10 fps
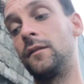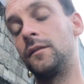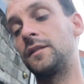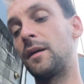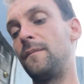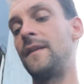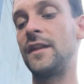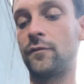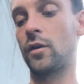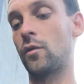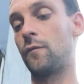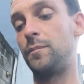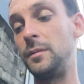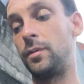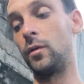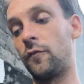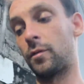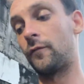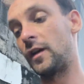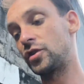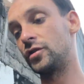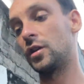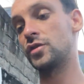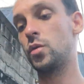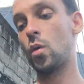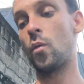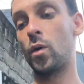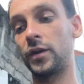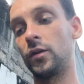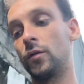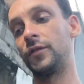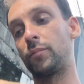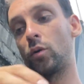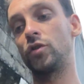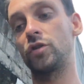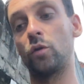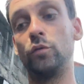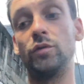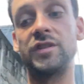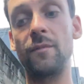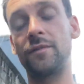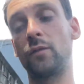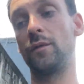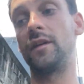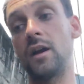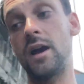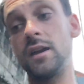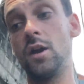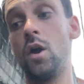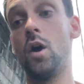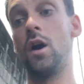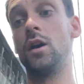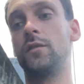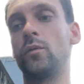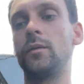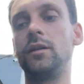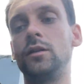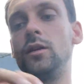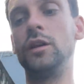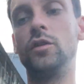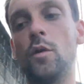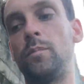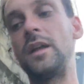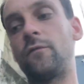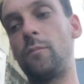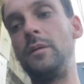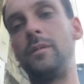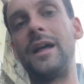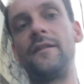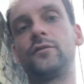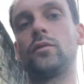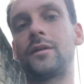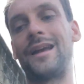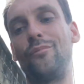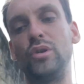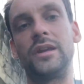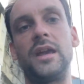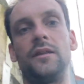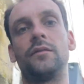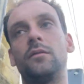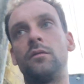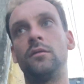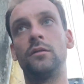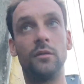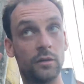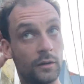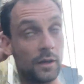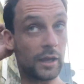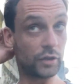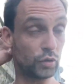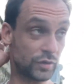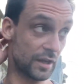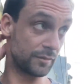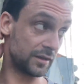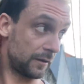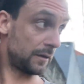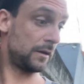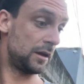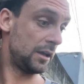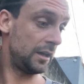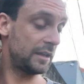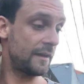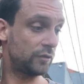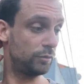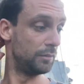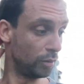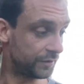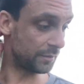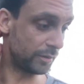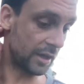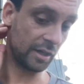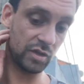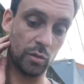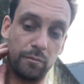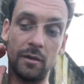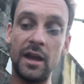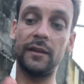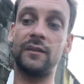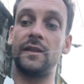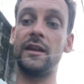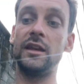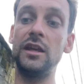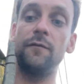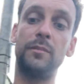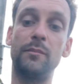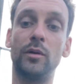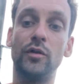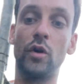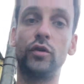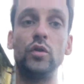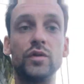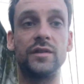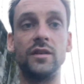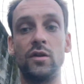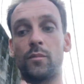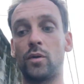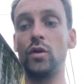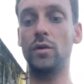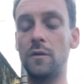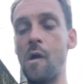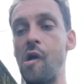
some network of people, of professionals who are working on the project or do something with the AI. So in your platform, people have to communicate and do something. It have to be multiplayer. So, and if people don't use your product,